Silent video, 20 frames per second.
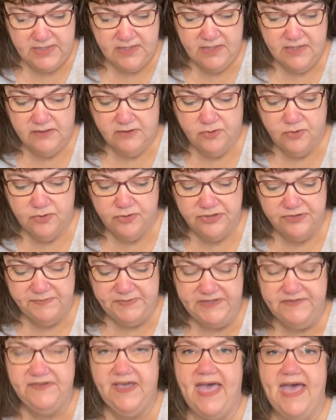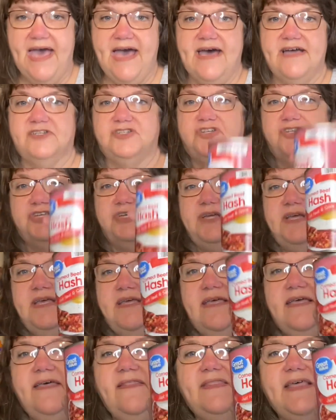Corned beef hash.
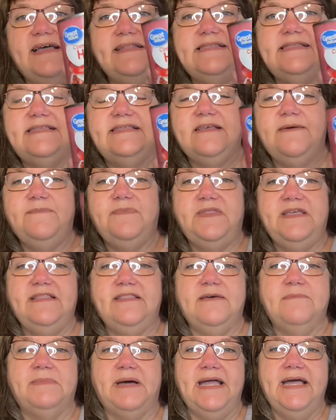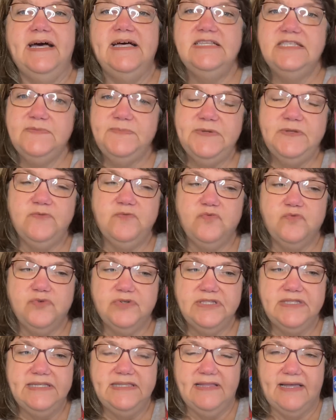That's something that my husband
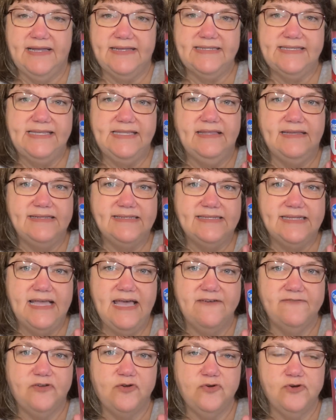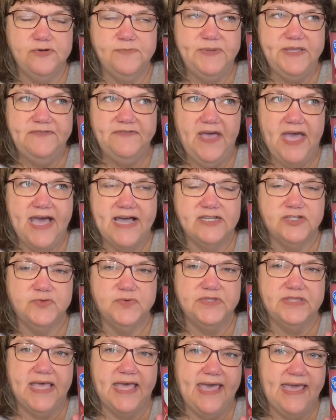really likes. He likes to have corned beef hash
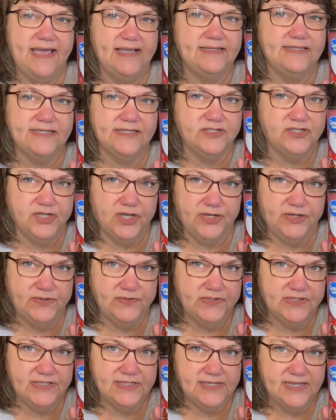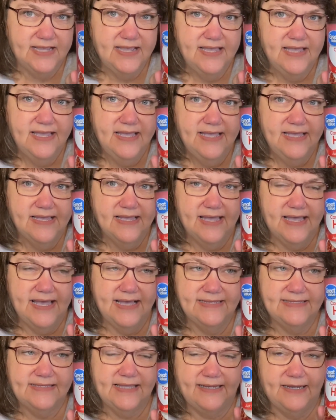with eggs and toast
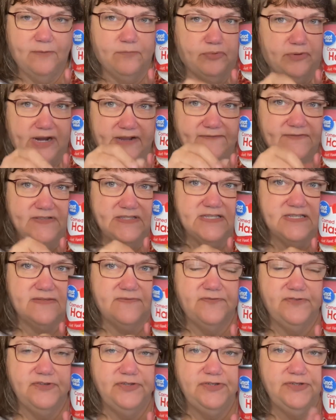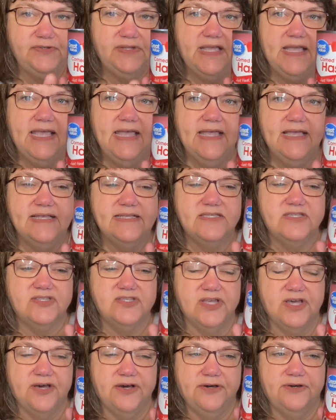as like a breakfast food.
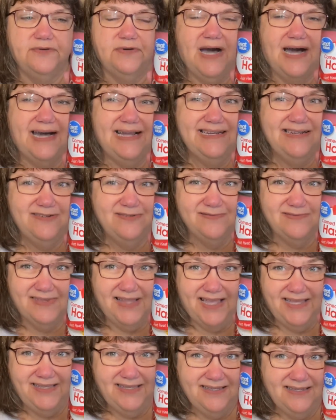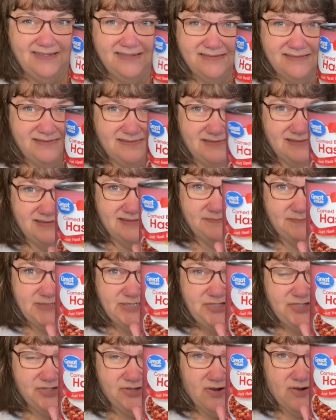So I don't like it
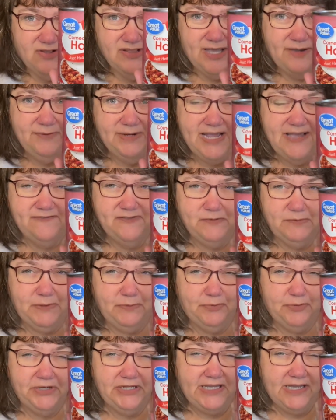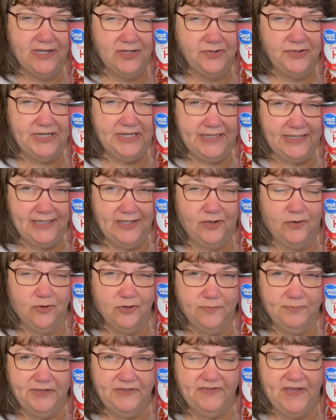much at all. I would have to be pretty hungry to eat
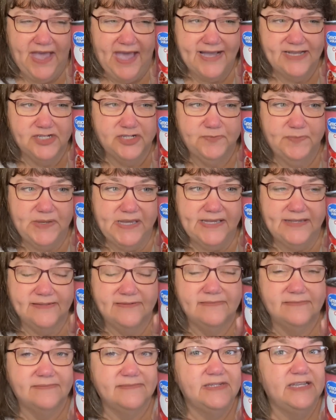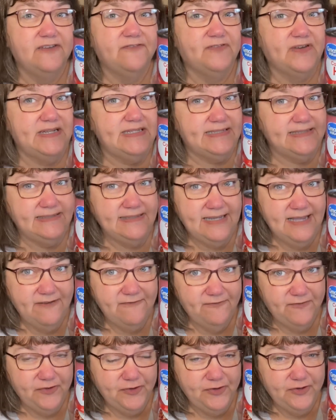corned beef hash, but if I didn't have
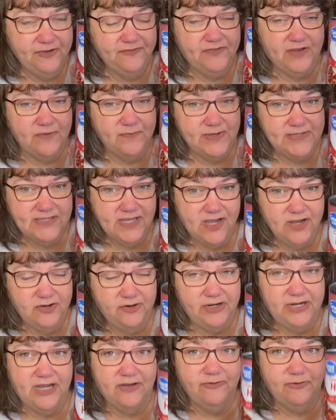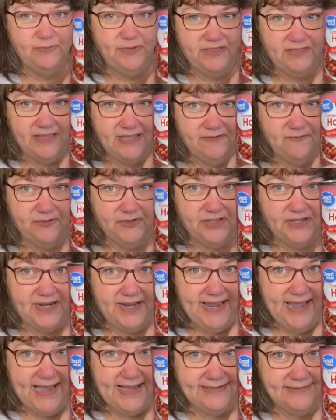food, if I was hungry, I would be thankful that I
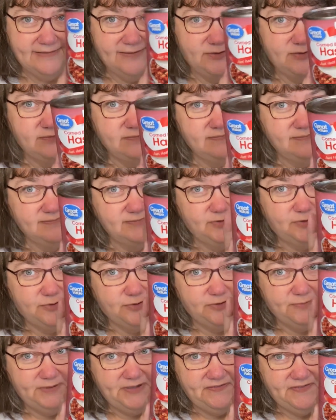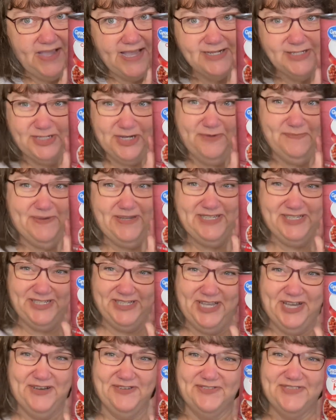had corned beef hash on my
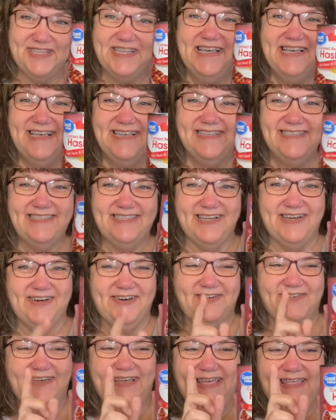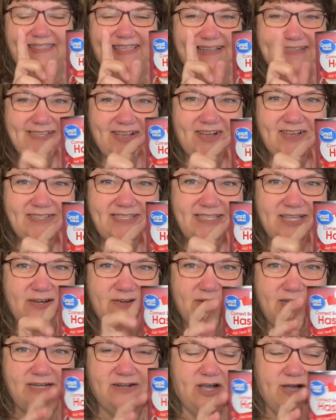shelves. So that's also
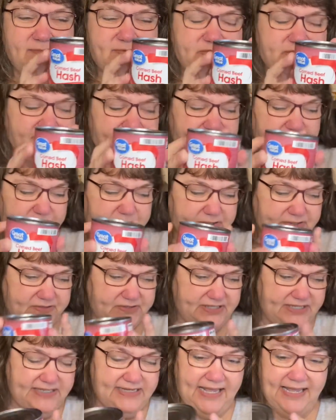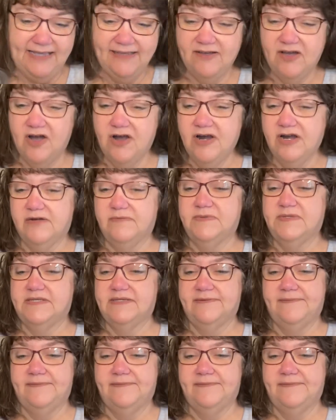an option for protein and carbs